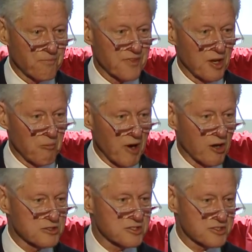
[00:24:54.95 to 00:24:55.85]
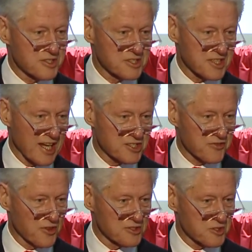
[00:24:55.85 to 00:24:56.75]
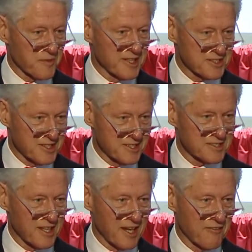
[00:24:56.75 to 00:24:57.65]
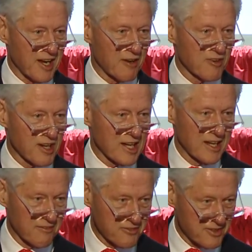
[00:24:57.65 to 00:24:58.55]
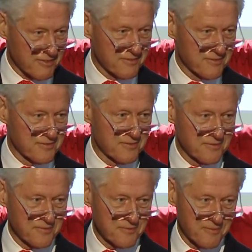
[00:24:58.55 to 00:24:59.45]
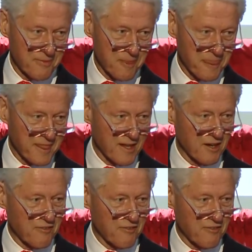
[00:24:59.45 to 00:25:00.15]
the most successful species that have ever lived of